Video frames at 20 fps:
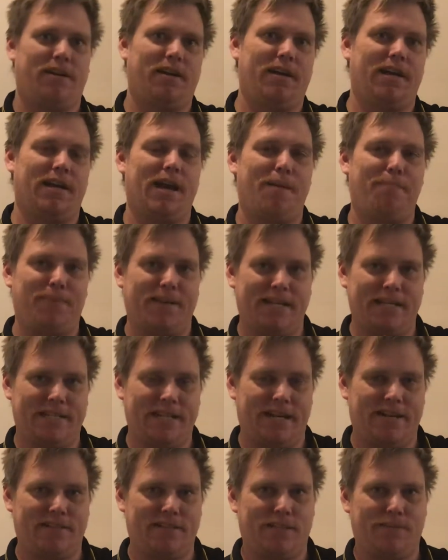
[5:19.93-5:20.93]
an up and a
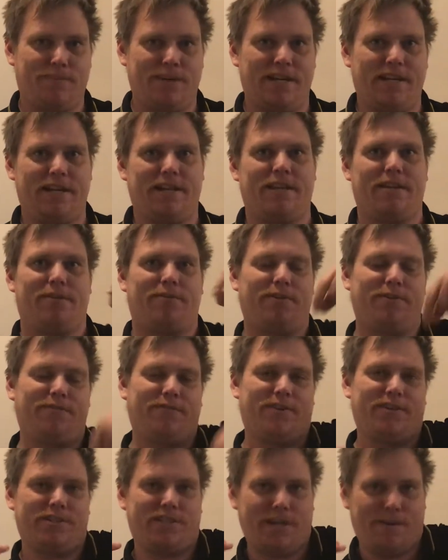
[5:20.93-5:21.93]
down spin, and a
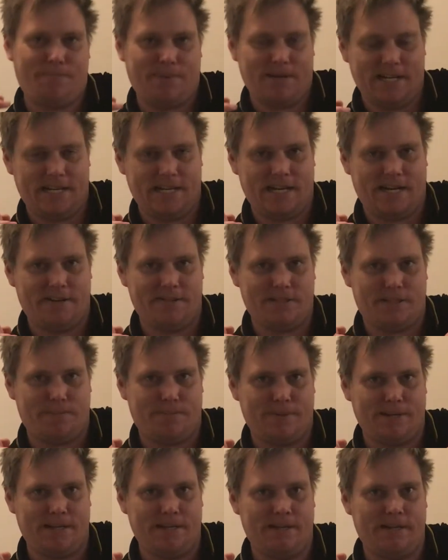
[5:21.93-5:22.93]
reverse up and a down
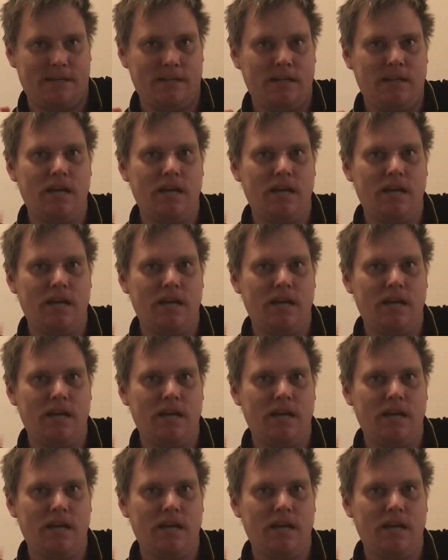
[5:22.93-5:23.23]
spin.